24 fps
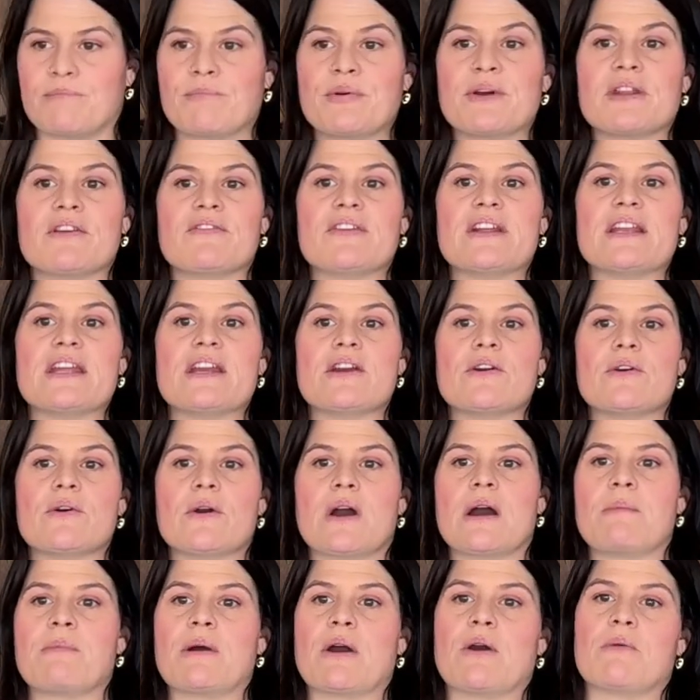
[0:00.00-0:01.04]
put a video
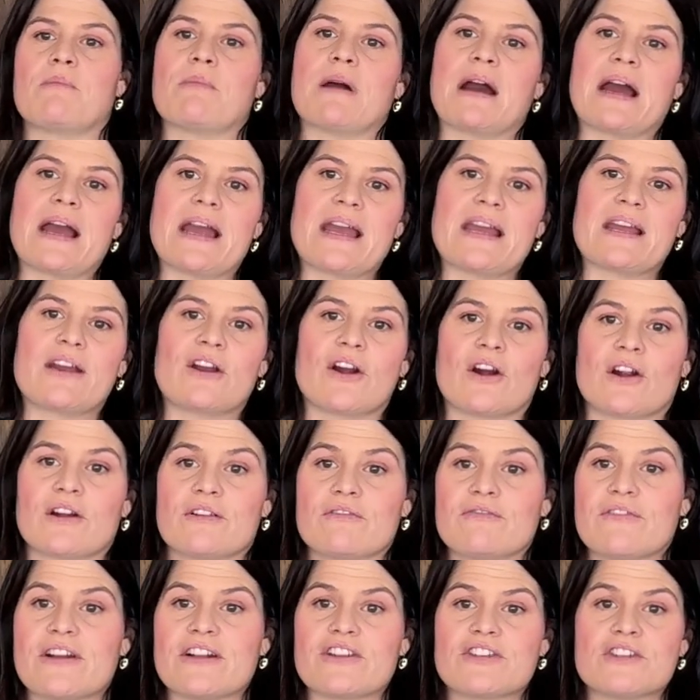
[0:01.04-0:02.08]
about my
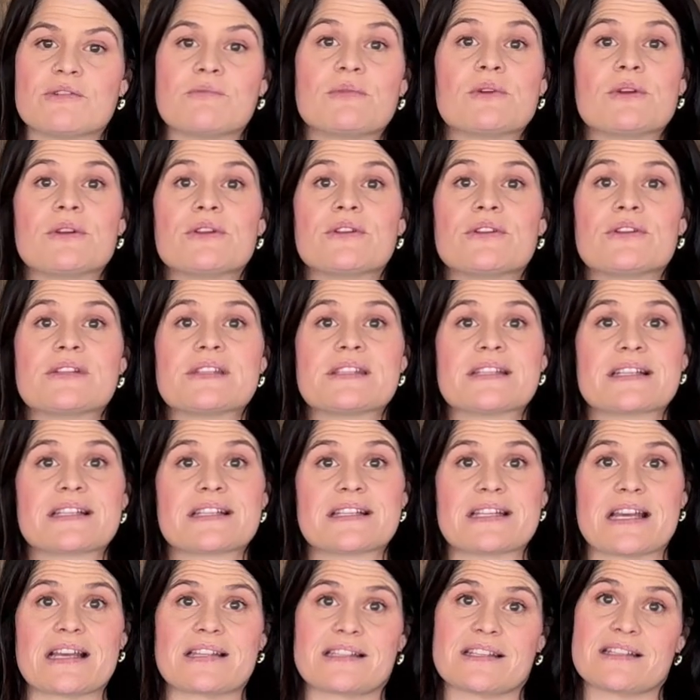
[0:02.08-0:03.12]
garden vegetables
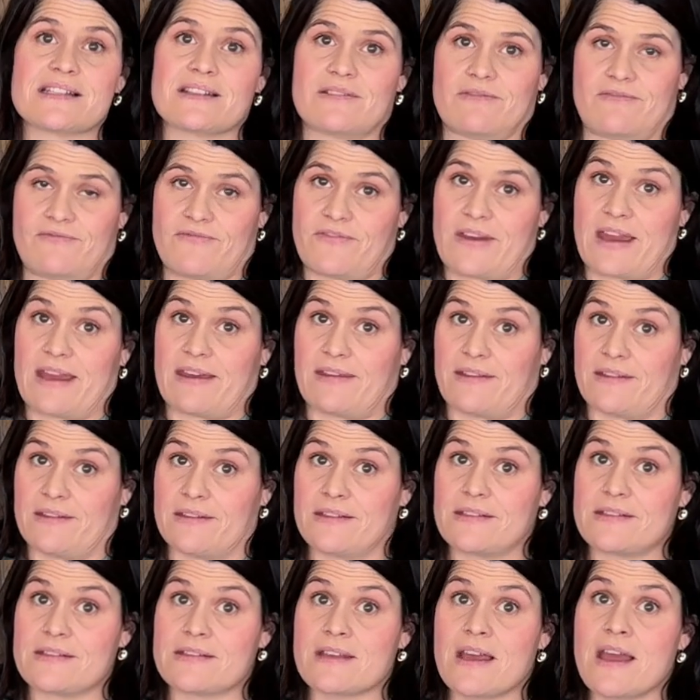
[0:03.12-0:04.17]
successes and
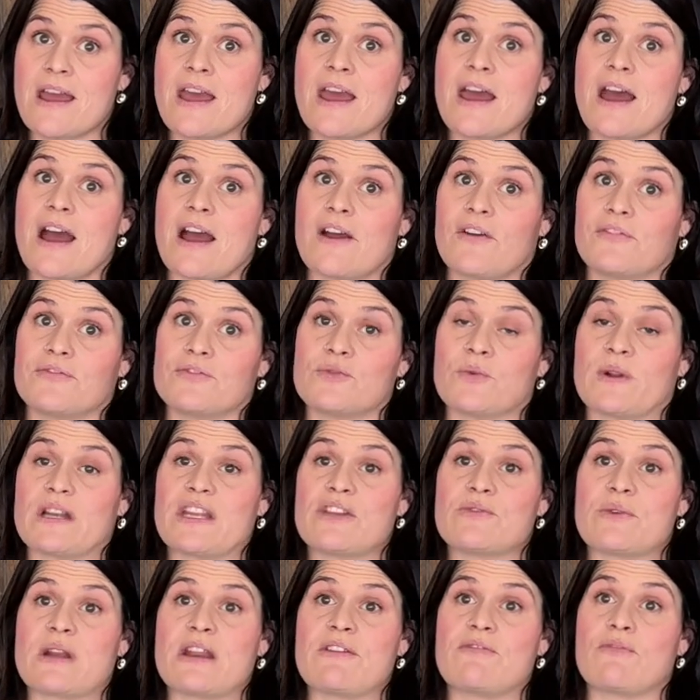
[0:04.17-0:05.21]
fails of
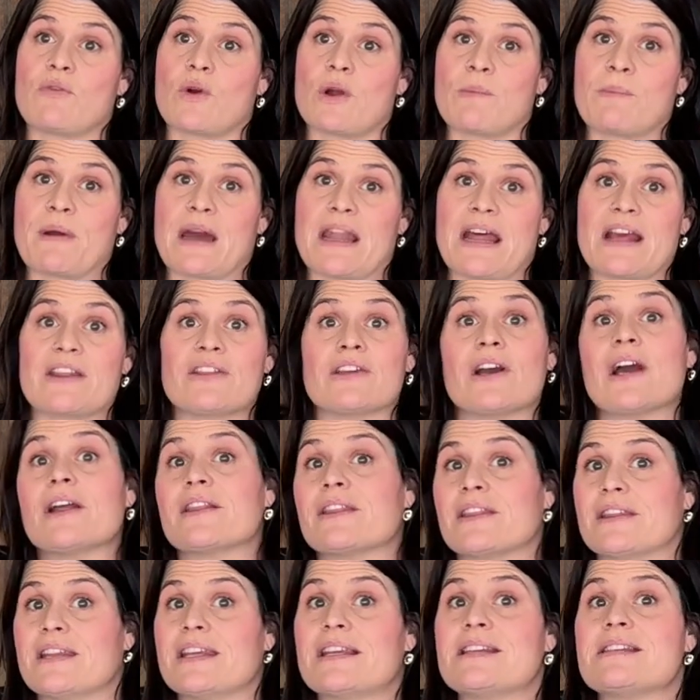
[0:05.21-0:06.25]
2024, but I thought
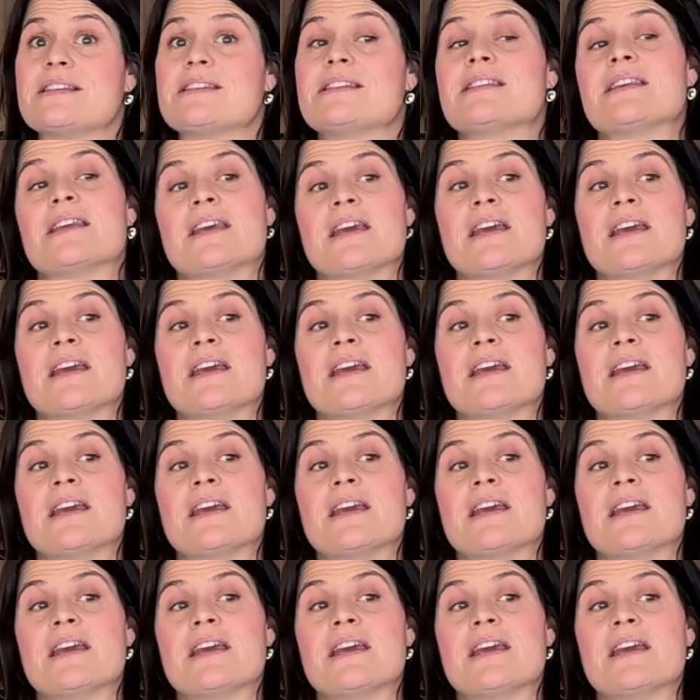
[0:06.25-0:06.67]
this